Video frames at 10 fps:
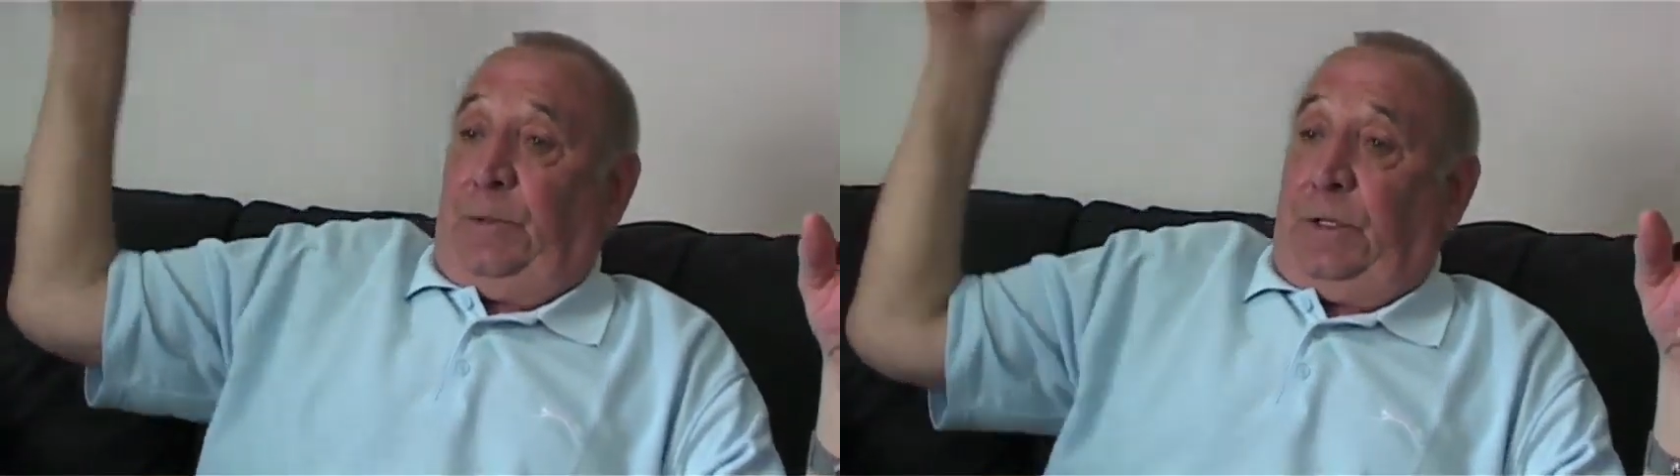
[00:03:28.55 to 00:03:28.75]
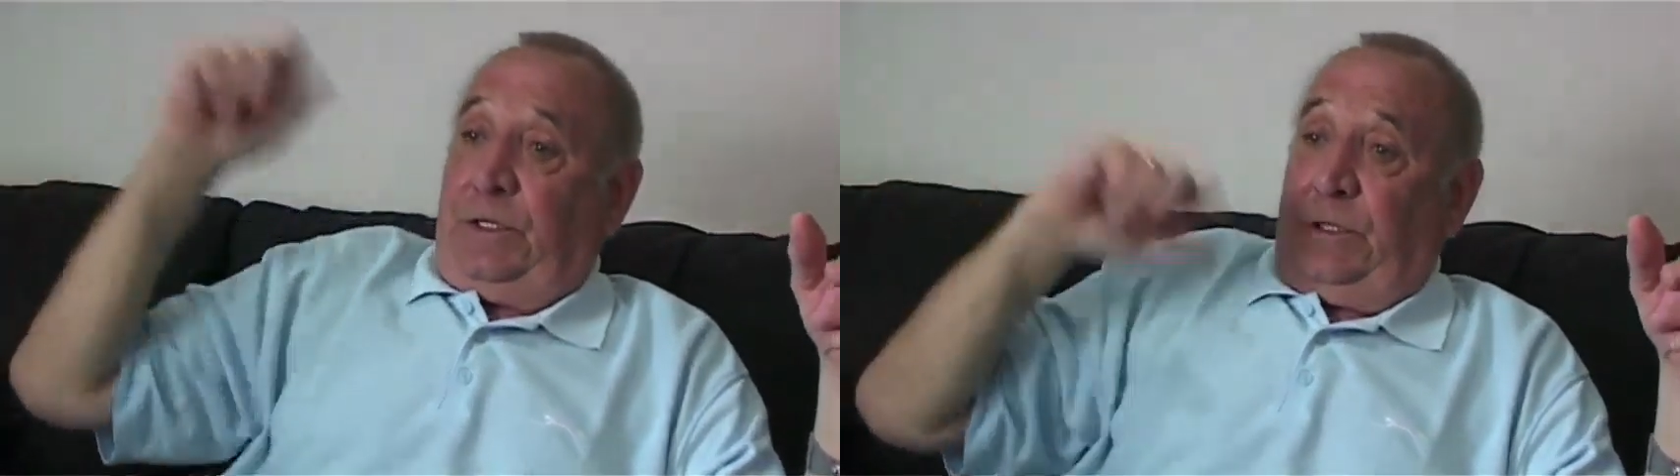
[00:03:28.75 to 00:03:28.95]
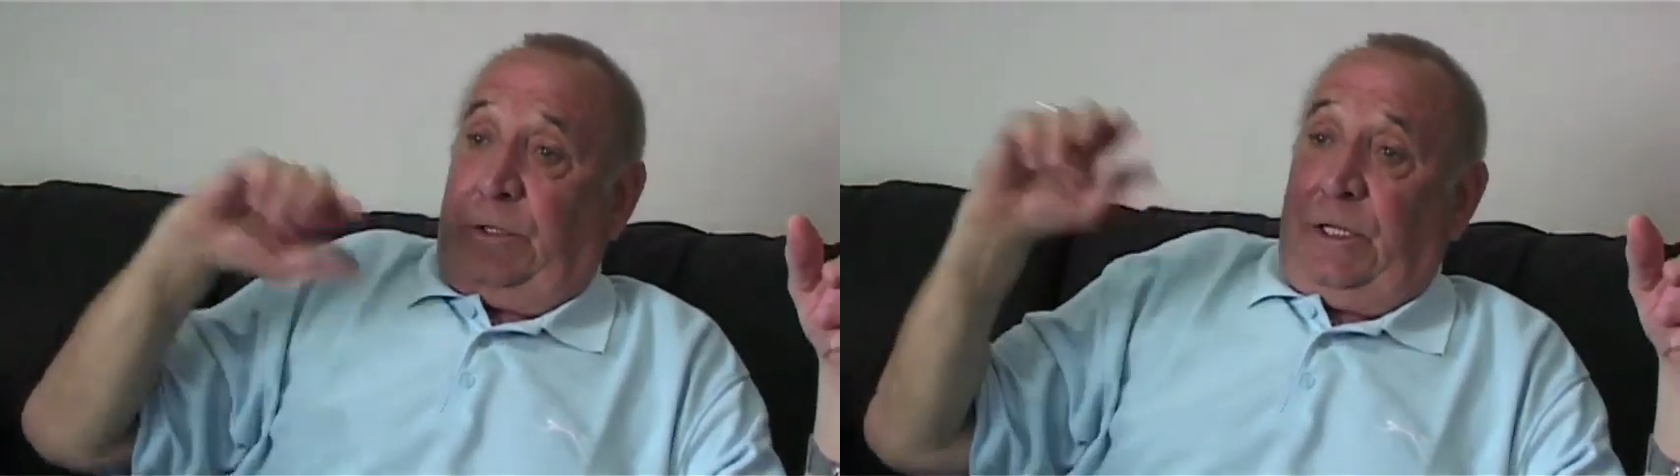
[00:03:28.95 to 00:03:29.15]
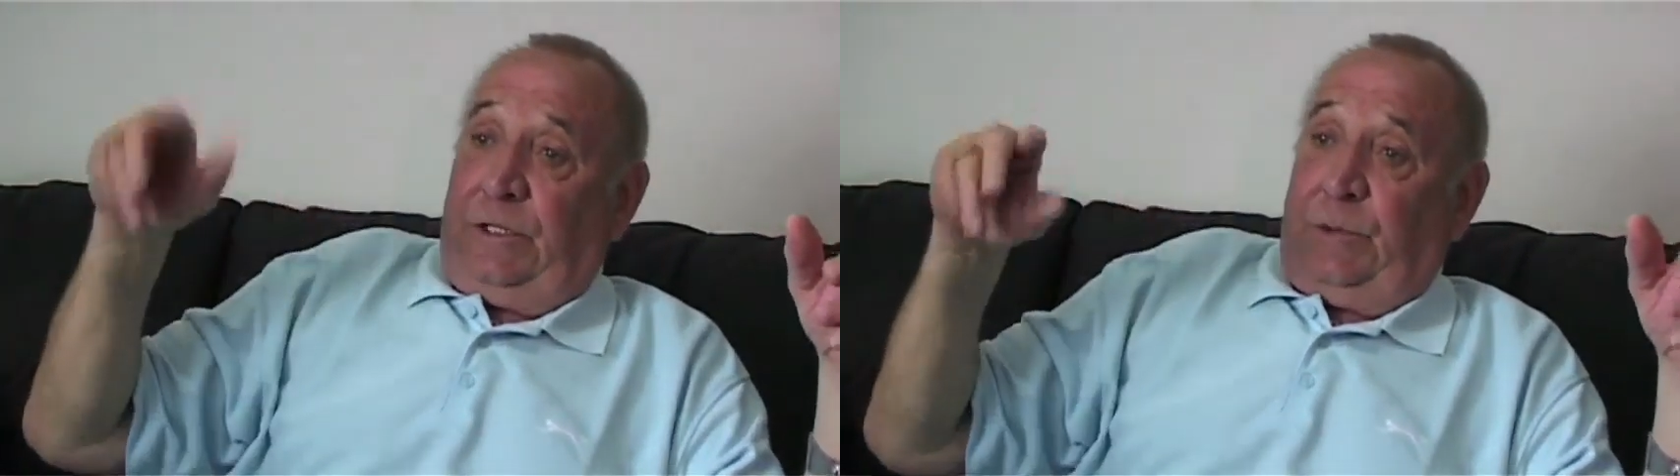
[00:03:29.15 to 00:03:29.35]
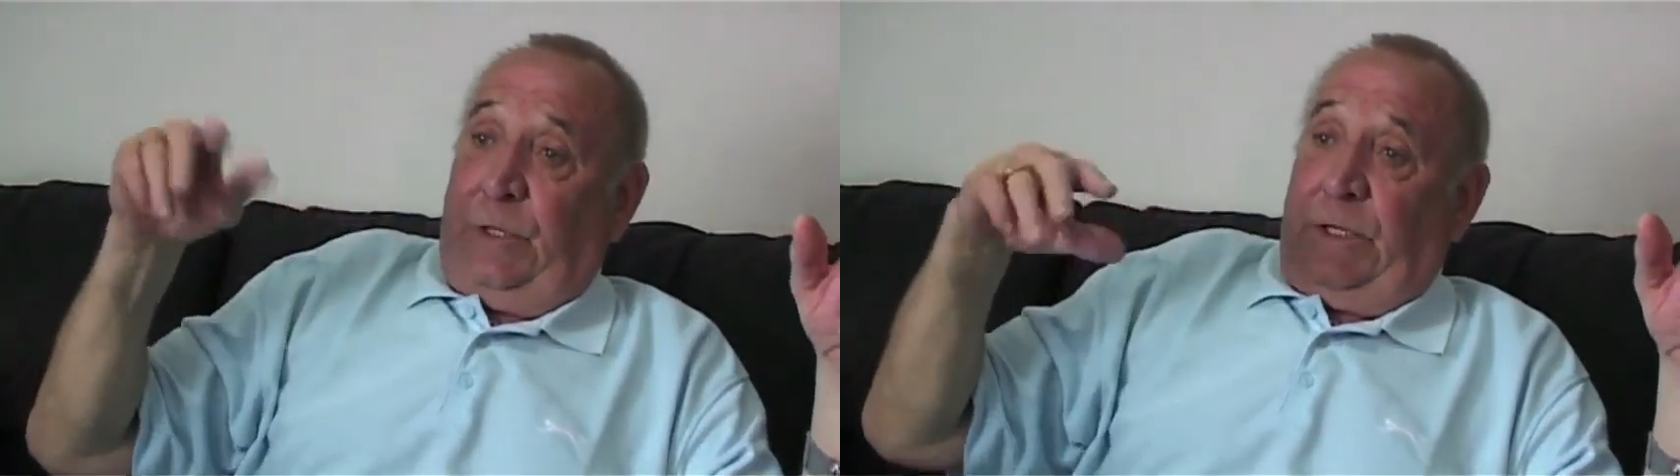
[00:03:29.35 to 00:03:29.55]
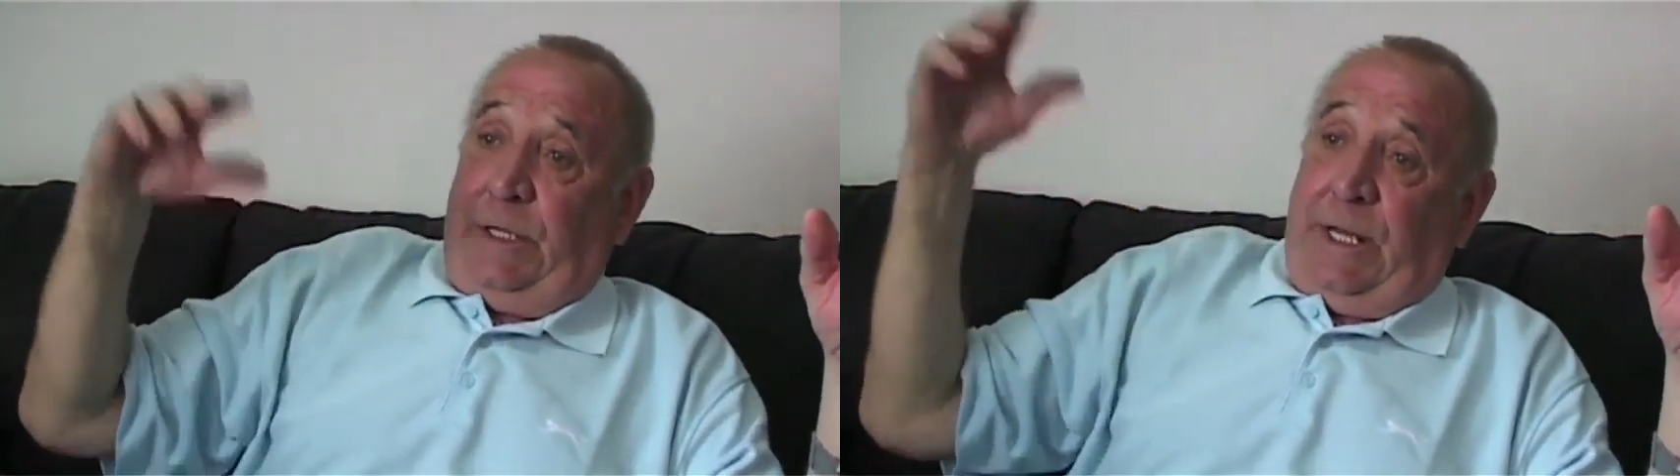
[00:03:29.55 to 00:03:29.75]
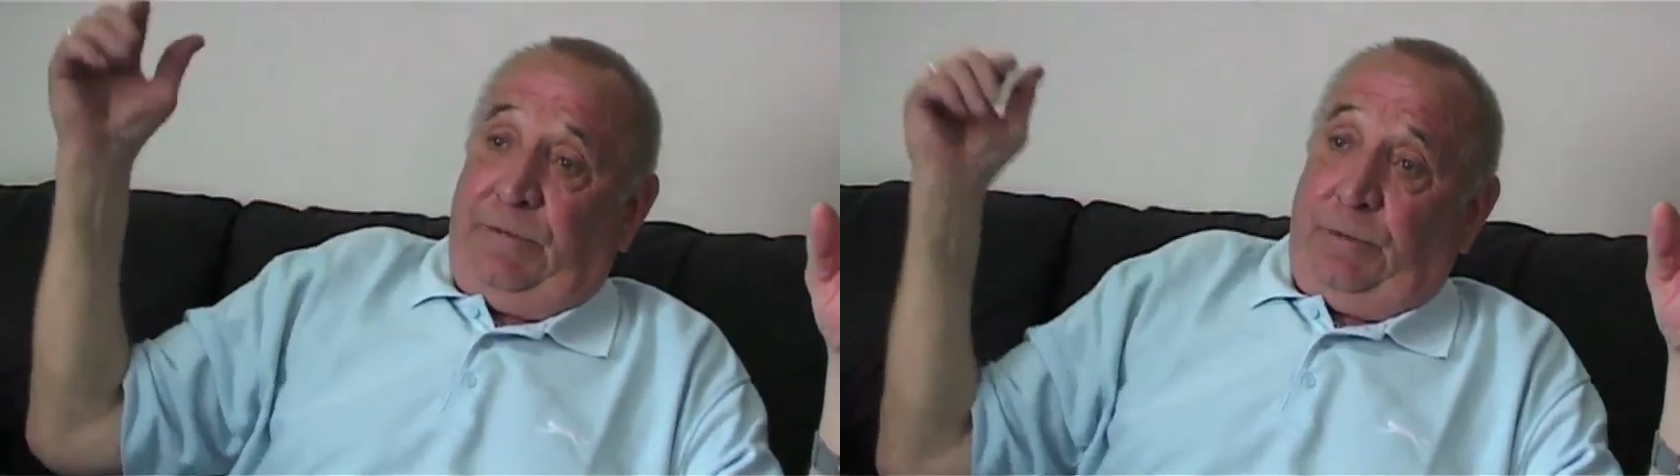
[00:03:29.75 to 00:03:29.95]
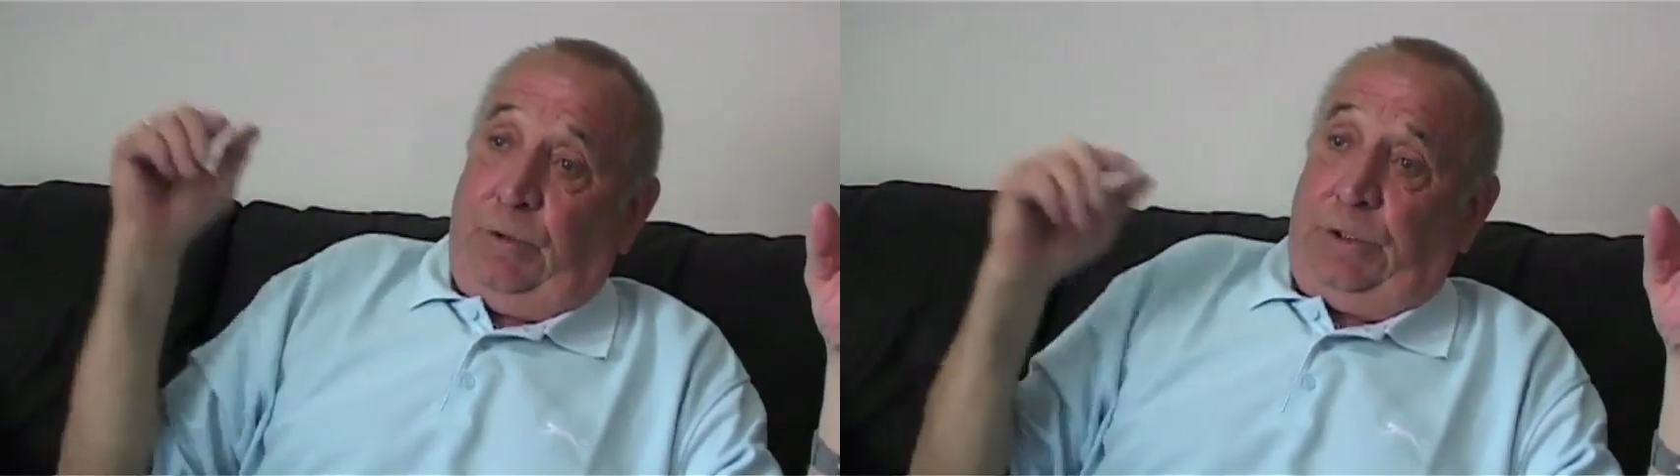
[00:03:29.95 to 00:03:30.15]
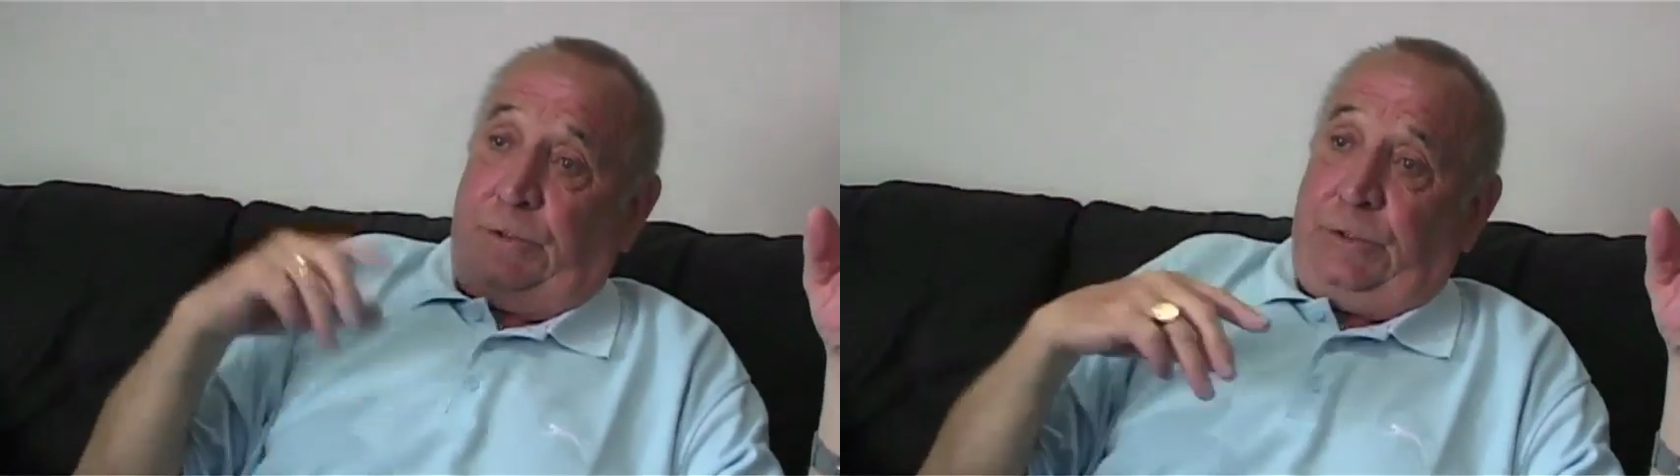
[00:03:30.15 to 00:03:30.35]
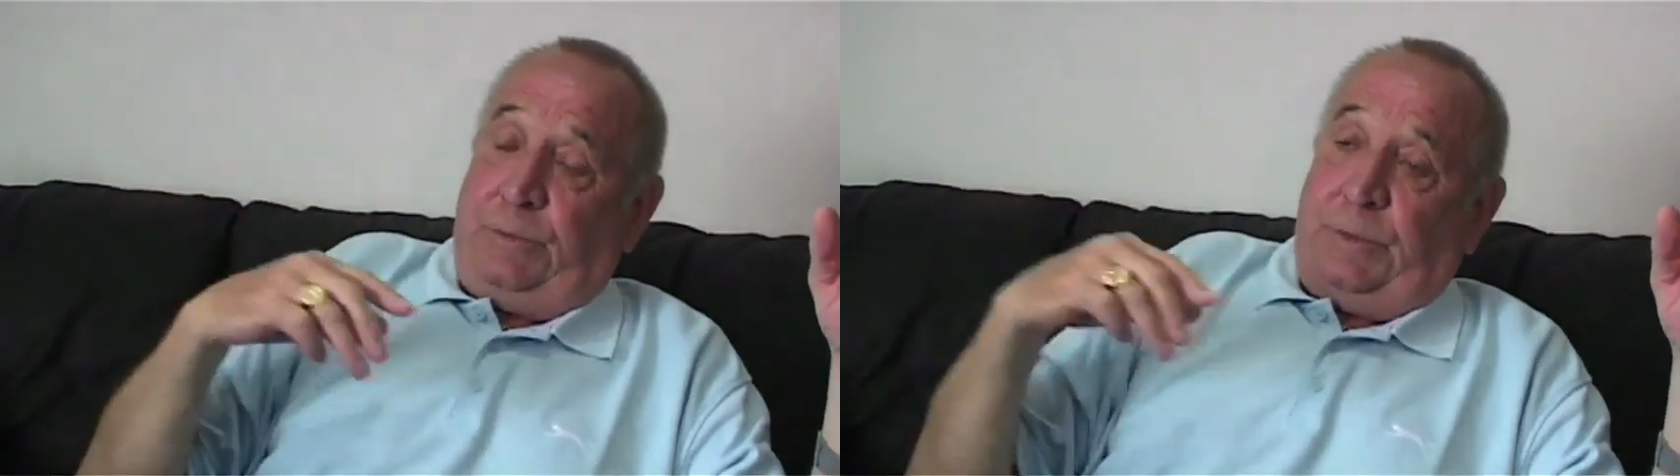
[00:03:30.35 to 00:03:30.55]
because that's the way the airflow
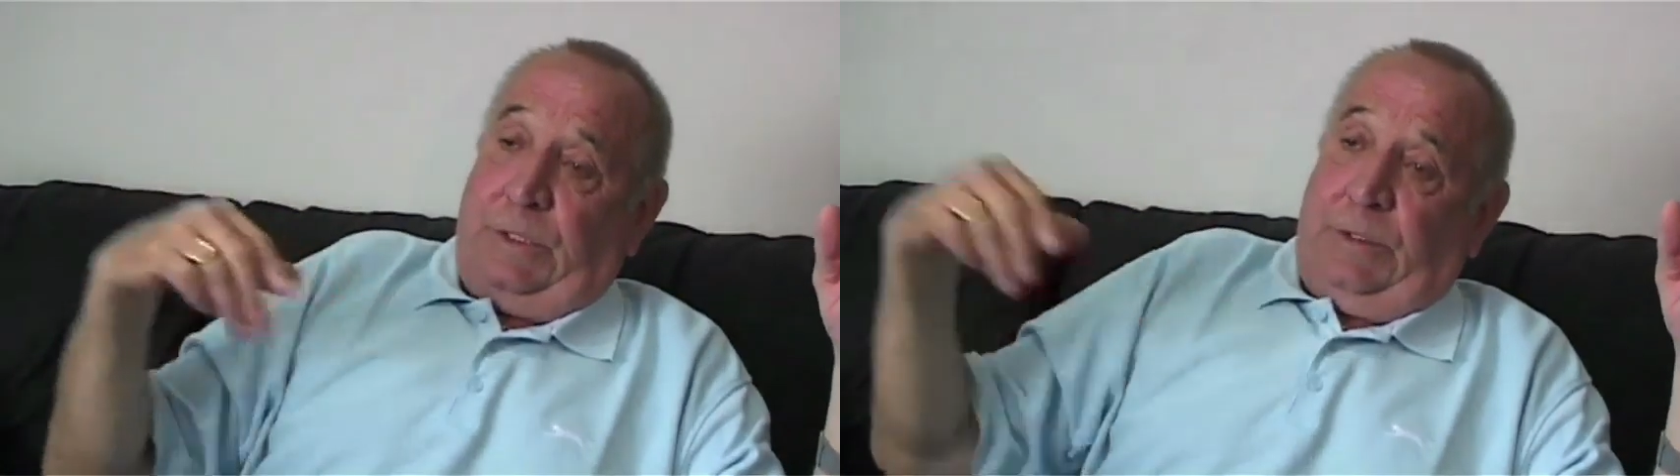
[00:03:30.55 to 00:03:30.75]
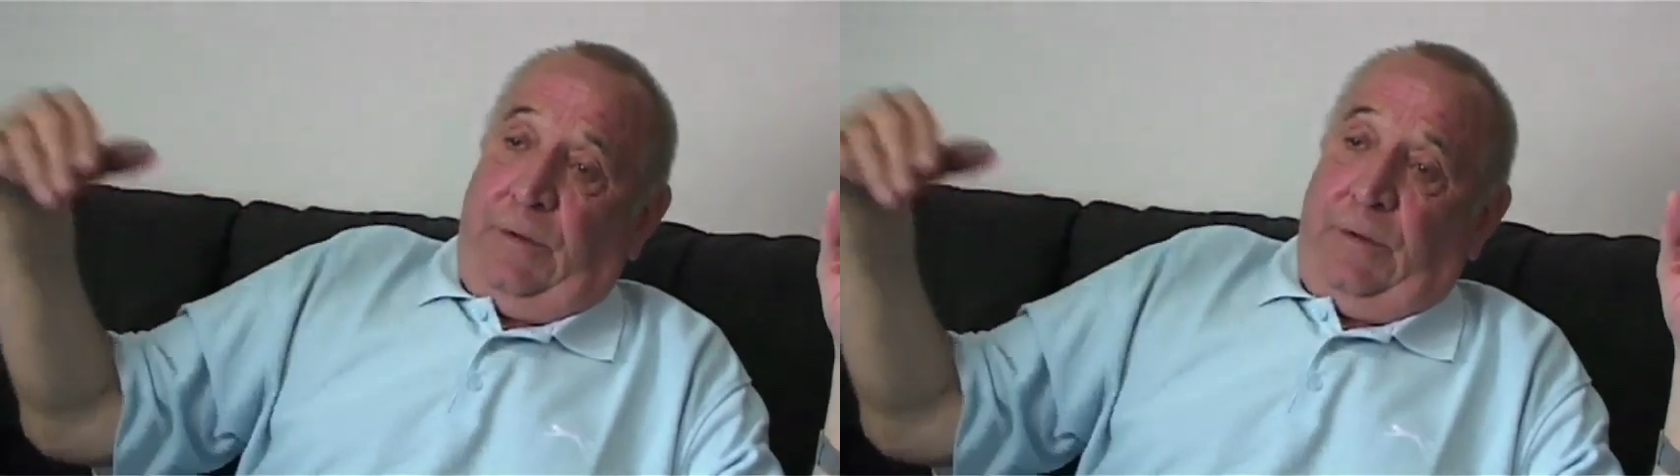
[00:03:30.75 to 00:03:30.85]
used to be.